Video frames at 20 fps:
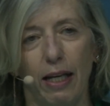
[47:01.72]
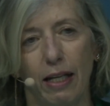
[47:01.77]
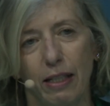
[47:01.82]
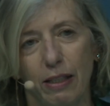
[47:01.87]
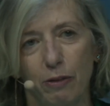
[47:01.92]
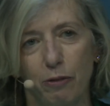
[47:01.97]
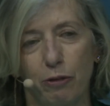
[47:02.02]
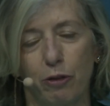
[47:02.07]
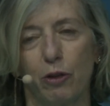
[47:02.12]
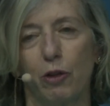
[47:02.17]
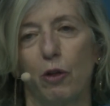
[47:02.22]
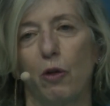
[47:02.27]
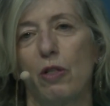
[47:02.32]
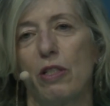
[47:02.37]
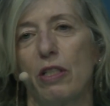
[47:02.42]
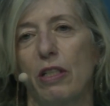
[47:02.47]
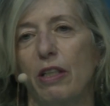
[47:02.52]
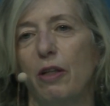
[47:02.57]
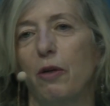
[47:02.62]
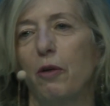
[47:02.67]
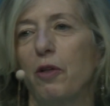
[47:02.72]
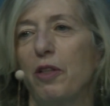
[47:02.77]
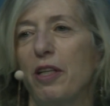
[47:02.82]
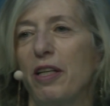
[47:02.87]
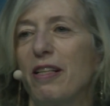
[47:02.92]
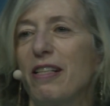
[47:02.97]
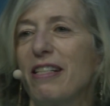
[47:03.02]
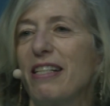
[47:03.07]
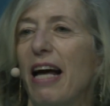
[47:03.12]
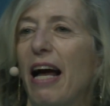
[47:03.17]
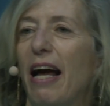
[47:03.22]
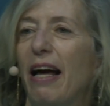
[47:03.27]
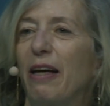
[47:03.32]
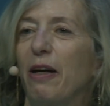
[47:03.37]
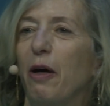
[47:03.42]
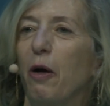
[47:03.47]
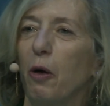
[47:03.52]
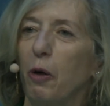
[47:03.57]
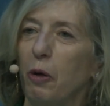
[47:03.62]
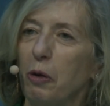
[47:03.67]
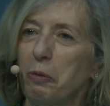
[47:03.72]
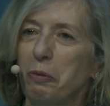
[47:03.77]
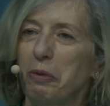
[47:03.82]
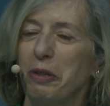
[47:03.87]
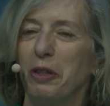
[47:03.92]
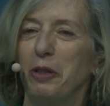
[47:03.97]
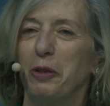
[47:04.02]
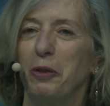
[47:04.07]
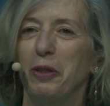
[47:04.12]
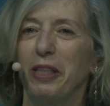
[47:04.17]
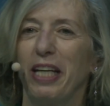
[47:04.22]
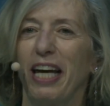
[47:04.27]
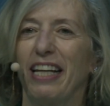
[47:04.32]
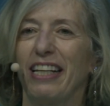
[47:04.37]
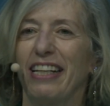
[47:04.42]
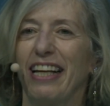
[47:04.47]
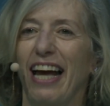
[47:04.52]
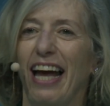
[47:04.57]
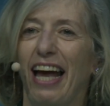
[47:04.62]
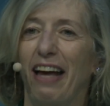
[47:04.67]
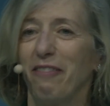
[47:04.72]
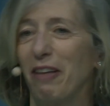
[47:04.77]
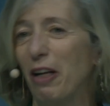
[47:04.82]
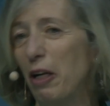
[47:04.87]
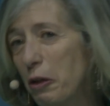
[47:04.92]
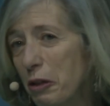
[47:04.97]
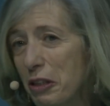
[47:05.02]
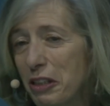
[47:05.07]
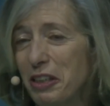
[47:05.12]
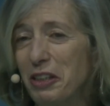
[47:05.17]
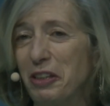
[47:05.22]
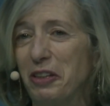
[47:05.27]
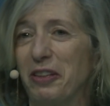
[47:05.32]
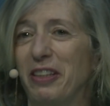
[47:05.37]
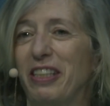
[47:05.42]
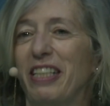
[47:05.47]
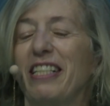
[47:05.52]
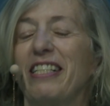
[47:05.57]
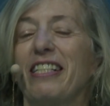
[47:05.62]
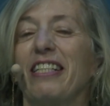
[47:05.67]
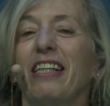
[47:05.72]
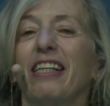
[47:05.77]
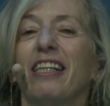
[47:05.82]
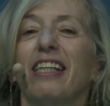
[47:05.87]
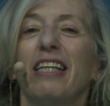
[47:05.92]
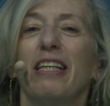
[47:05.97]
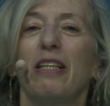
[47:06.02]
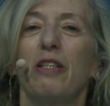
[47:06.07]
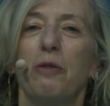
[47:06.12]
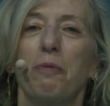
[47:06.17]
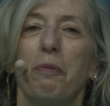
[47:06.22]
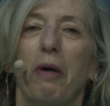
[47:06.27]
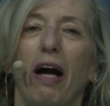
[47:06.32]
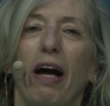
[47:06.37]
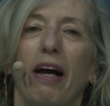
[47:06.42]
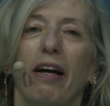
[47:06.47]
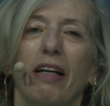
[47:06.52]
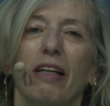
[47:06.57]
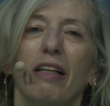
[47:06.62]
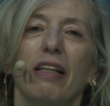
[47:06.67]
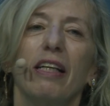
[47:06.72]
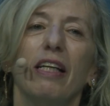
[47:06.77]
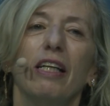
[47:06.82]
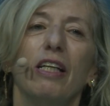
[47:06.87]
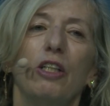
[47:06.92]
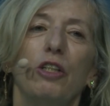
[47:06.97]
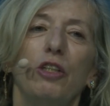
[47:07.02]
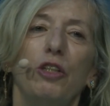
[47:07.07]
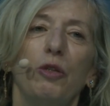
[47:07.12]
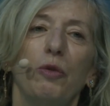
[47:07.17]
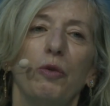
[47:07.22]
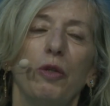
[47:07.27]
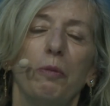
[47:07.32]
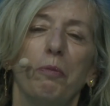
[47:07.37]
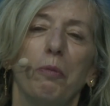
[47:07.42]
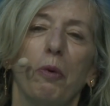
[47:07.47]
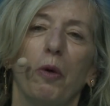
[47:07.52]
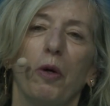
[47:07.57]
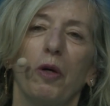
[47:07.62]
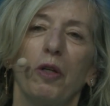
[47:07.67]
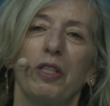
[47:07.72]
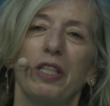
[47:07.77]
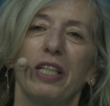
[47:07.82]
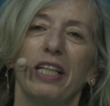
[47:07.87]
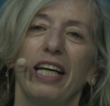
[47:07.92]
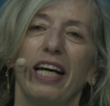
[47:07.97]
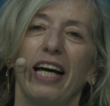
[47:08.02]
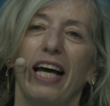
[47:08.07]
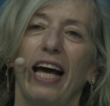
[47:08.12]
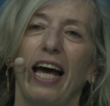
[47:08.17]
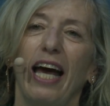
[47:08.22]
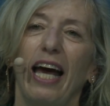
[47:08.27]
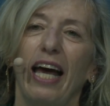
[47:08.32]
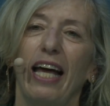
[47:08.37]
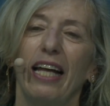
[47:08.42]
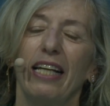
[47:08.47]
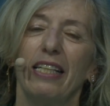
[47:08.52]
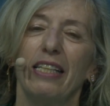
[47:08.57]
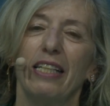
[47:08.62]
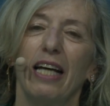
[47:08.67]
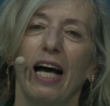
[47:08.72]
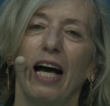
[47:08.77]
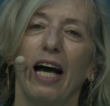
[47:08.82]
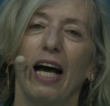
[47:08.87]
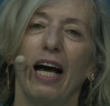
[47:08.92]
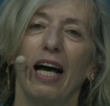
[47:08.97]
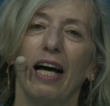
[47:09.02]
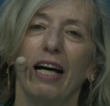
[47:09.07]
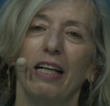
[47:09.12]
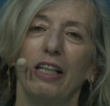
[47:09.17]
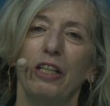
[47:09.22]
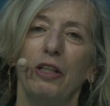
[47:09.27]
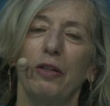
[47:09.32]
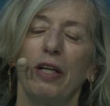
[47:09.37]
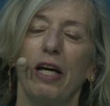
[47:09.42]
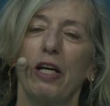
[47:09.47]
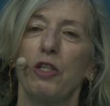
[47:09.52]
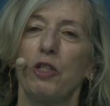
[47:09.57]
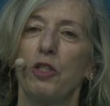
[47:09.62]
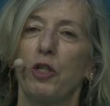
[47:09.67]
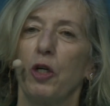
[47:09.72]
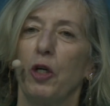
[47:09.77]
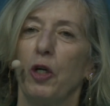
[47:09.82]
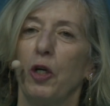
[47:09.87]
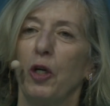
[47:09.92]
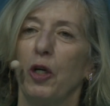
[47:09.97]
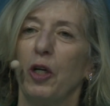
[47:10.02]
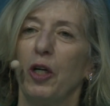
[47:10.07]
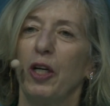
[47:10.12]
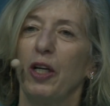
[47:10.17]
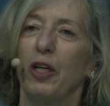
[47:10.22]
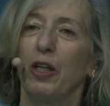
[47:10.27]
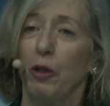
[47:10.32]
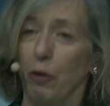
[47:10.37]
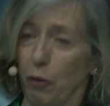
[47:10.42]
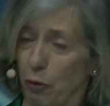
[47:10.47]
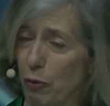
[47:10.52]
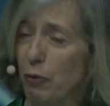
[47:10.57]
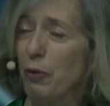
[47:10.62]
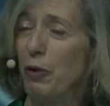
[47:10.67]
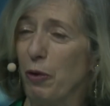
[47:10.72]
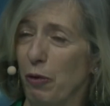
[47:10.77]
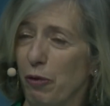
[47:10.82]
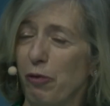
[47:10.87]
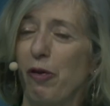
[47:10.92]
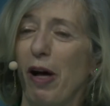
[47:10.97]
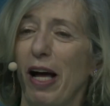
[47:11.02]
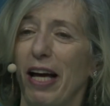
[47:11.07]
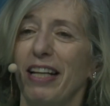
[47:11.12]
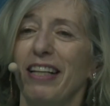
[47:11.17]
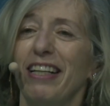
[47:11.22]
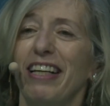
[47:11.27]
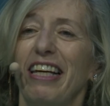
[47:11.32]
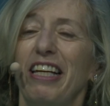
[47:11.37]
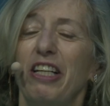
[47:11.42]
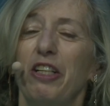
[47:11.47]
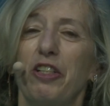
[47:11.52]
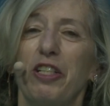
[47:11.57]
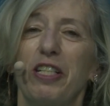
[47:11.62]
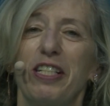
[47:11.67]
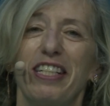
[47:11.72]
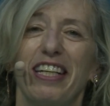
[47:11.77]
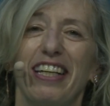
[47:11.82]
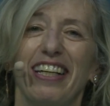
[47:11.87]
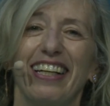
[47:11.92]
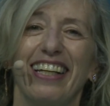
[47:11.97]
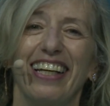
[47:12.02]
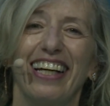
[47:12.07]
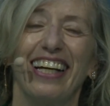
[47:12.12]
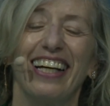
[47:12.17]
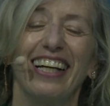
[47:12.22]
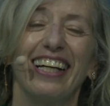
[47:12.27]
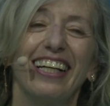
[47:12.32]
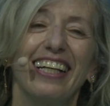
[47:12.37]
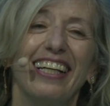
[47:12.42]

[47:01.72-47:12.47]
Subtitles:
and for those in the audience, I hope you can have a look to this inspiring new report, and UNESCO, you'll find interesting